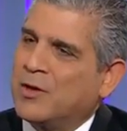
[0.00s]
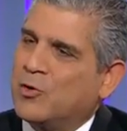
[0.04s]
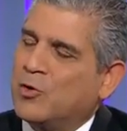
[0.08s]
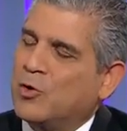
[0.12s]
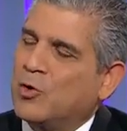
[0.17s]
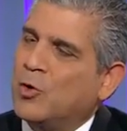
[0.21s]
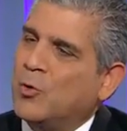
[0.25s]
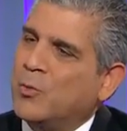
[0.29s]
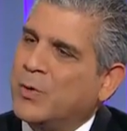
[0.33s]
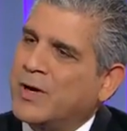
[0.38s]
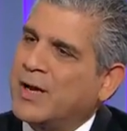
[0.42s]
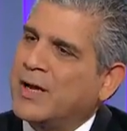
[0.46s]
You
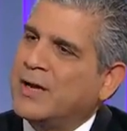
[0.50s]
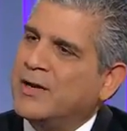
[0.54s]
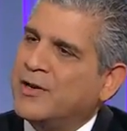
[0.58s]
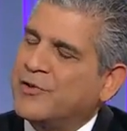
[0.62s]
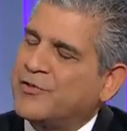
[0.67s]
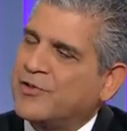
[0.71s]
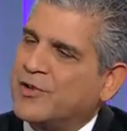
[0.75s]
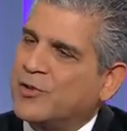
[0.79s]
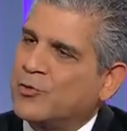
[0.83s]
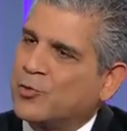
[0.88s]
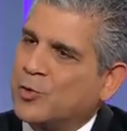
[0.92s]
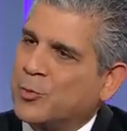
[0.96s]
know, when I
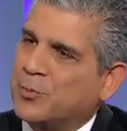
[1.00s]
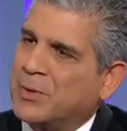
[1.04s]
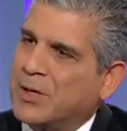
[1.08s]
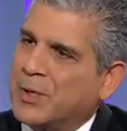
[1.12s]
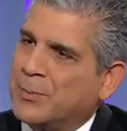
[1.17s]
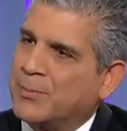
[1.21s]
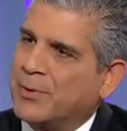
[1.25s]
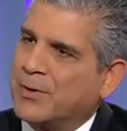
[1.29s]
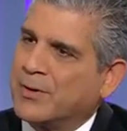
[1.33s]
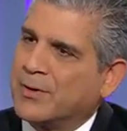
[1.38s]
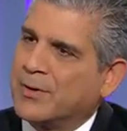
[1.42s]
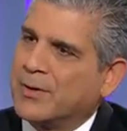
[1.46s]
listen to
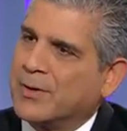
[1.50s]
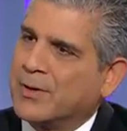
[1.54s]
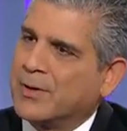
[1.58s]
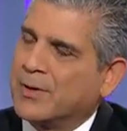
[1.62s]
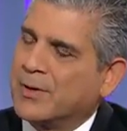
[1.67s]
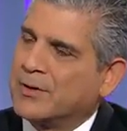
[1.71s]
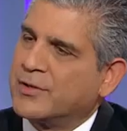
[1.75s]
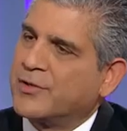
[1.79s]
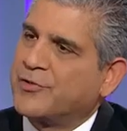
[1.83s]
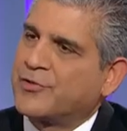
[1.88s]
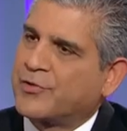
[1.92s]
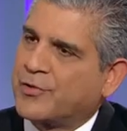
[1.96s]
people
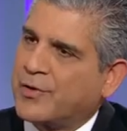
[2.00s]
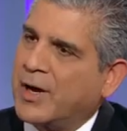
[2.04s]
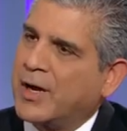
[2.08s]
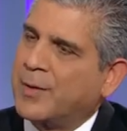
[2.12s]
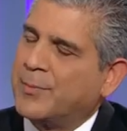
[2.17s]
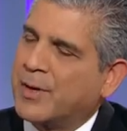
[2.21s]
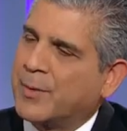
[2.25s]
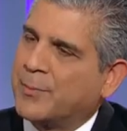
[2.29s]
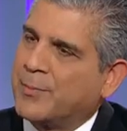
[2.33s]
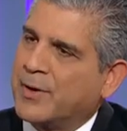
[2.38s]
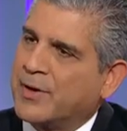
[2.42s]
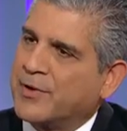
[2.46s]

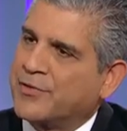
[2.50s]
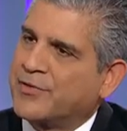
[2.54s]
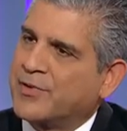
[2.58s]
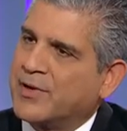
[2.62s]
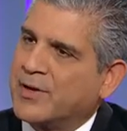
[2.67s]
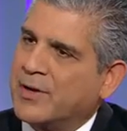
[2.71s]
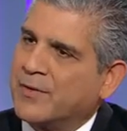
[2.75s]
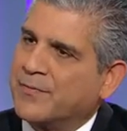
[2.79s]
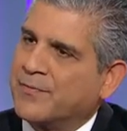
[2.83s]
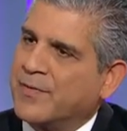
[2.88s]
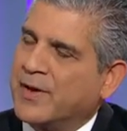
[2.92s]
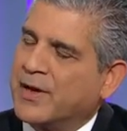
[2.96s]
describing
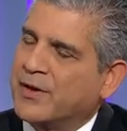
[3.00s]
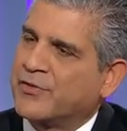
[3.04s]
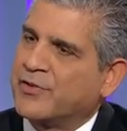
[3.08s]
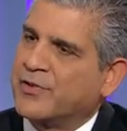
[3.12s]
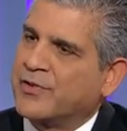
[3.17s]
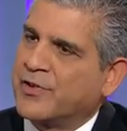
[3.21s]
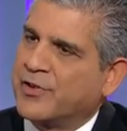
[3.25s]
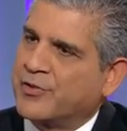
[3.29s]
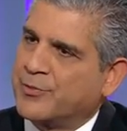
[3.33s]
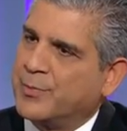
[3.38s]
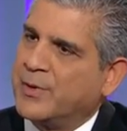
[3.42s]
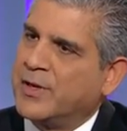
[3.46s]
Palestinian faction
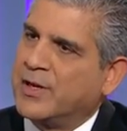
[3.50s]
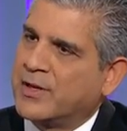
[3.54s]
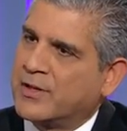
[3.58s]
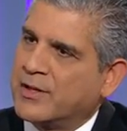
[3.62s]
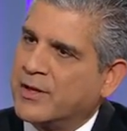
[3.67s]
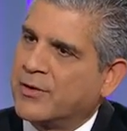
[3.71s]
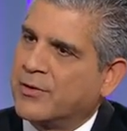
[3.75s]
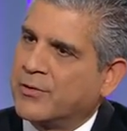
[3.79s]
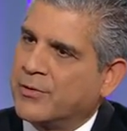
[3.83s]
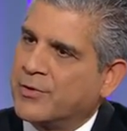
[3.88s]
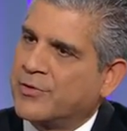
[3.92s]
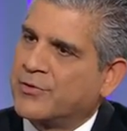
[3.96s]
as being
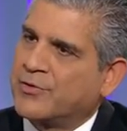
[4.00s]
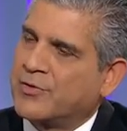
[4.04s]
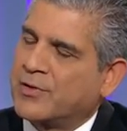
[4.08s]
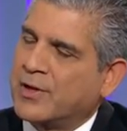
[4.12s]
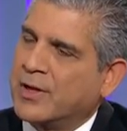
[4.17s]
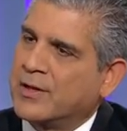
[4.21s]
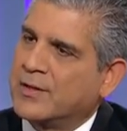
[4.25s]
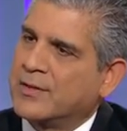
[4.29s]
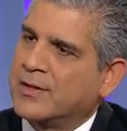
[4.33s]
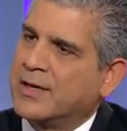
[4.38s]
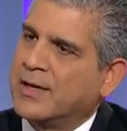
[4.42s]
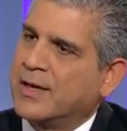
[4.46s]
terrorists
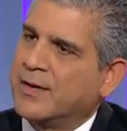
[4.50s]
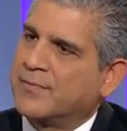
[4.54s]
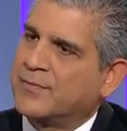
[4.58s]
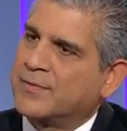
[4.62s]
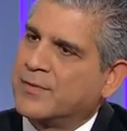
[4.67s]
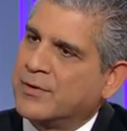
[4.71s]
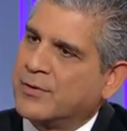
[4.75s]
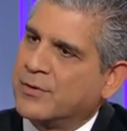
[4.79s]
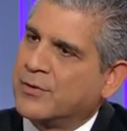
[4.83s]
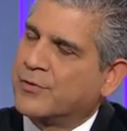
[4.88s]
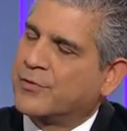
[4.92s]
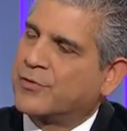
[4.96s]
and they have
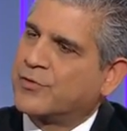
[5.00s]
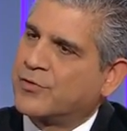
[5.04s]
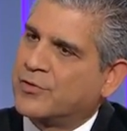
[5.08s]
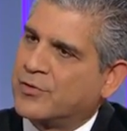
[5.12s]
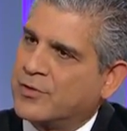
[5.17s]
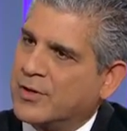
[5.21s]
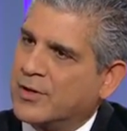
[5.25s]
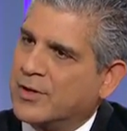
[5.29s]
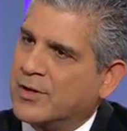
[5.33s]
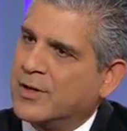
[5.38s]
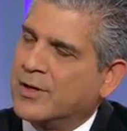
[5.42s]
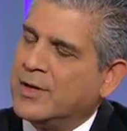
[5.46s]
terrorist
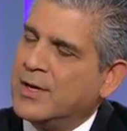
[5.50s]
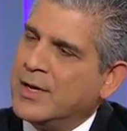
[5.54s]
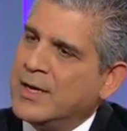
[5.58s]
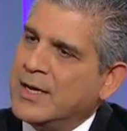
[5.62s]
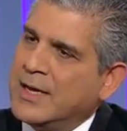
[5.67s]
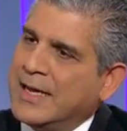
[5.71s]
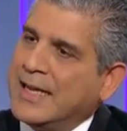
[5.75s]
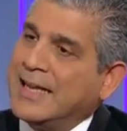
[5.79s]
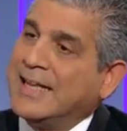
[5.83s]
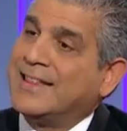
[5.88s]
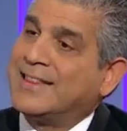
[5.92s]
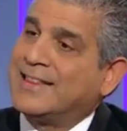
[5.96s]

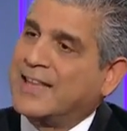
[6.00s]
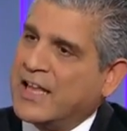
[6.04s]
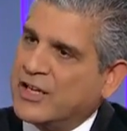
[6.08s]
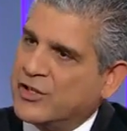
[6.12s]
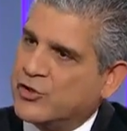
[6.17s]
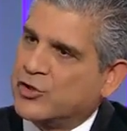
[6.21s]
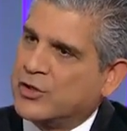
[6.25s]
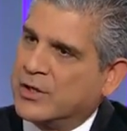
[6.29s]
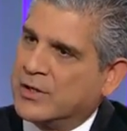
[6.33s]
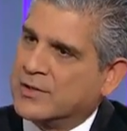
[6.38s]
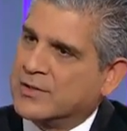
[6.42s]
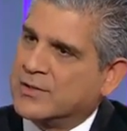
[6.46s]

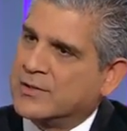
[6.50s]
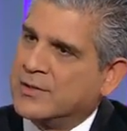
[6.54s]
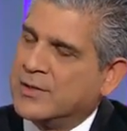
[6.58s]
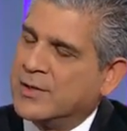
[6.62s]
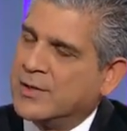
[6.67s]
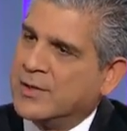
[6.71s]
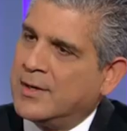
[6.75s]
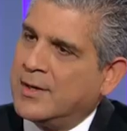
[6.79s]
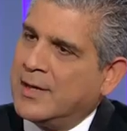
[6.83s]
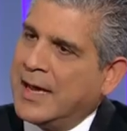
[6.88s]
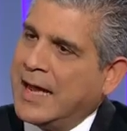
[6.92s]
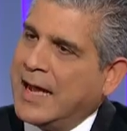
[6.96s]
intentions,
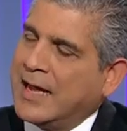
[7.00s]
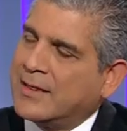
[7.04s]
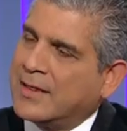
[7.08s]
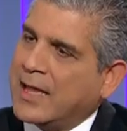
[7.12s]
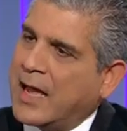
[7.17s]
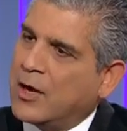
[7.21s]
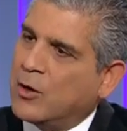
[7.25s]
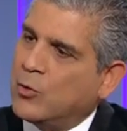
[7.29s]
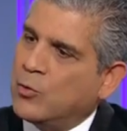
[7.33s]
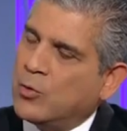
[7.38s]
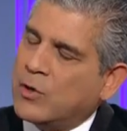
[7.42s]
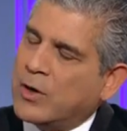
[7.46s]
and
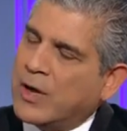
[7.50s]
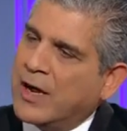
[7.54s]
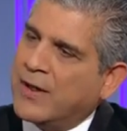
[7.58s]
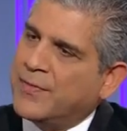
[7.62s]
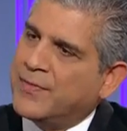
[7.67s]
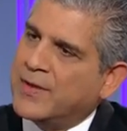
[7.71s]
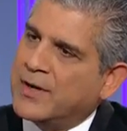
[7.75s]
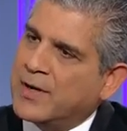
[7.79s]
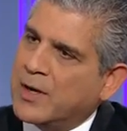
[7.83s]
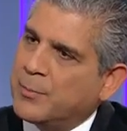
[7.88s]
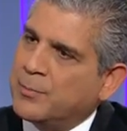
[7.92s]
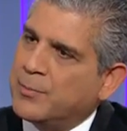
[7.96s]
I look
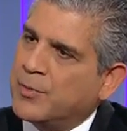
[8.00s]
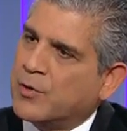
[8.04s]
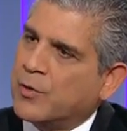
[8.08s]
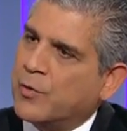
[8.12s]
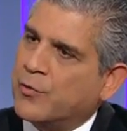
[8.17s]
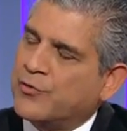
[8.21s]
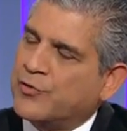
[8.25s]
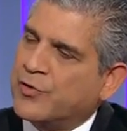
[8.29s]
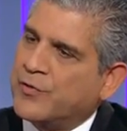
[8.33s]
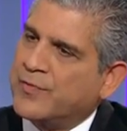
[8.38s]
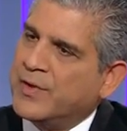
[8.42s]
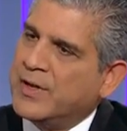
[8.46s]
at the number
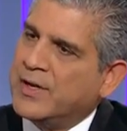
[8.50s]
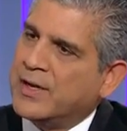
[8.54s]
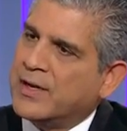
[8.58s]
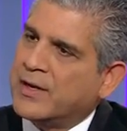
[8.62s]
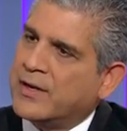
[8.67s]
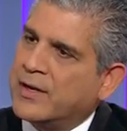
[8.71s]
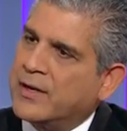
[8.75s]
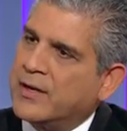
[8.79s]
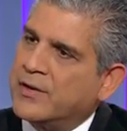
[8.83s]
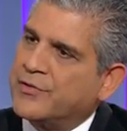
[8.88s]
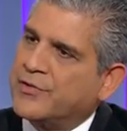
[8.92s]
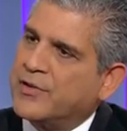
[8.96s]
of civilian
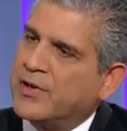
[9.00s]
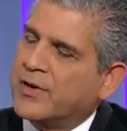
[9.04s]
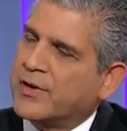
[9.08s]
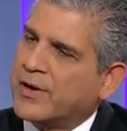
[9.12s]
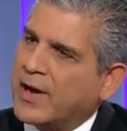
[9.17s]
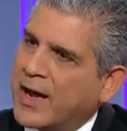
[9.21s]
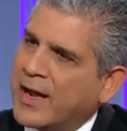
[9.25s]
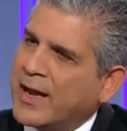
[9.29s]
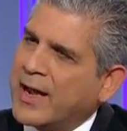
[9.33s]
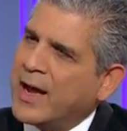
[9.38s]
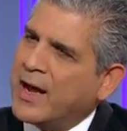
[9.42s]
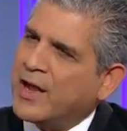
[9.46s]
kills here,
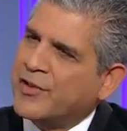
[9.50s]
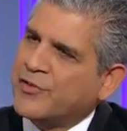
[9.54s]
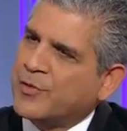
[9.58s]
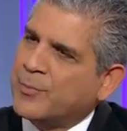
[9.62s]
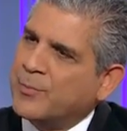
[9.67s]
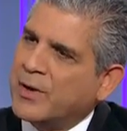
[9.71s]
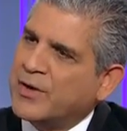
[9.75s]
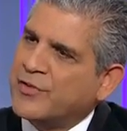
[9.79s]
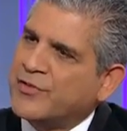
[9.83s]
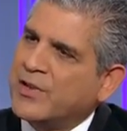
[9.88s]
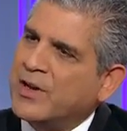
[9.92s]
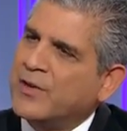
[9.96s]
I ask
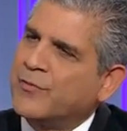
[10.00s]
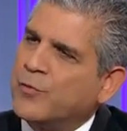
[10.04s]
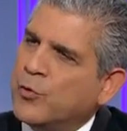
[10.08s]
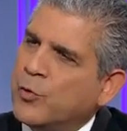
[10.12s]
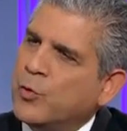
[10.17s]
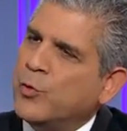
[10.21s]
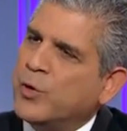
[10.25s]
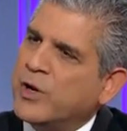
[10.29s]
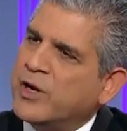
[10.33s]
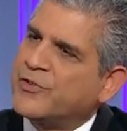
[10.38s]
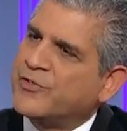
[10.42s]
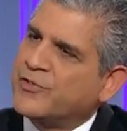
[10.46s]
myself,
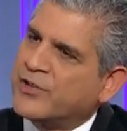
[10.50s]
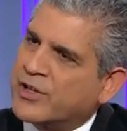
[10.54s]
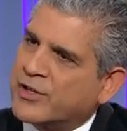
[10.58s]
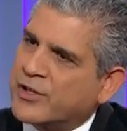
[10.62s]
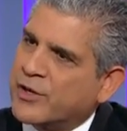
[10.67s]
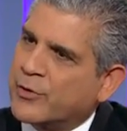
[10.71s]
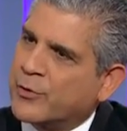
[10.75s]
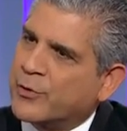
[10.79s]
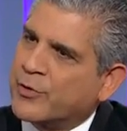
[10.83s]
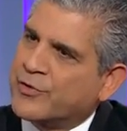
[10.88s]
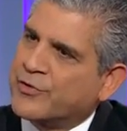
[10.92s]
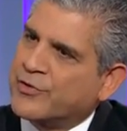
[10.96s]
who is the
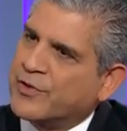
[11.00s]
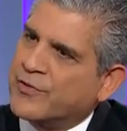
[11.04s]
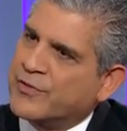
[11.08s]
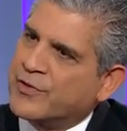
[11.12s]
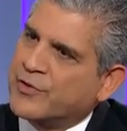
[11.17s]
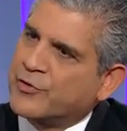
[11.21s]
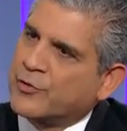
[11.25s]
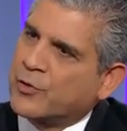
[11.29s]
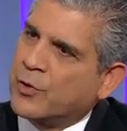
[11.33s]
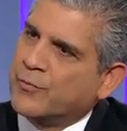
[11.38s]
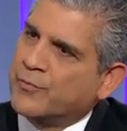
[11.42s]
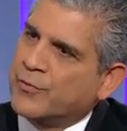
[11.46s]
terrorist in
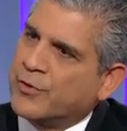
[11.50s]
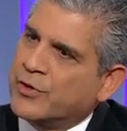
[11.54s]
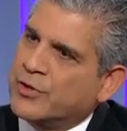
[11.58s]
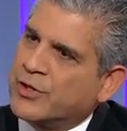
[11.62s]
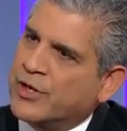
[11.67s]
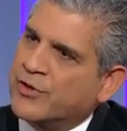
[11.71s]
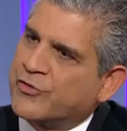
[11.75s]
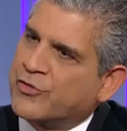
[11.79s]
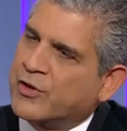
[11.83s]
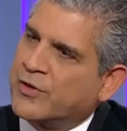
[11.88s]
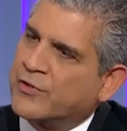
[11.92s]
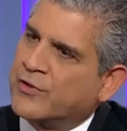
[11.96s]
this
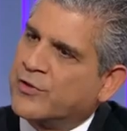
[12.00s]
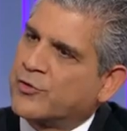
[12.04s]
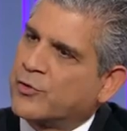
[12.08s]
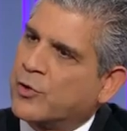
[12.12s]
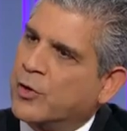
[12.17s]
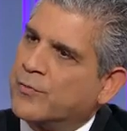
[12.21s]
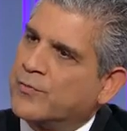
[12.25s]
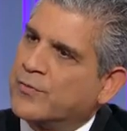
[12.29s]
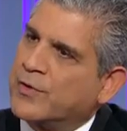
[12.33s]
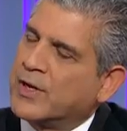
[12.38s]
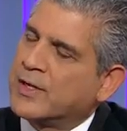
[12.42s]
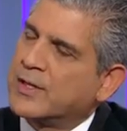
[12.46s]
confrontation, in this
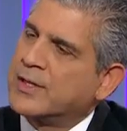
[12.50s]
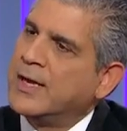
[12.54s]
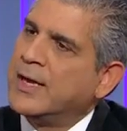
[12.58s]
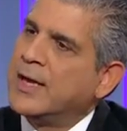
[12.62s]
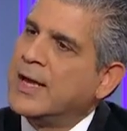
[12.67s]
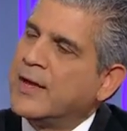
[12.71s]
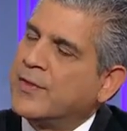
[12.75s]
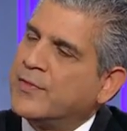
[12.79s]
conflict?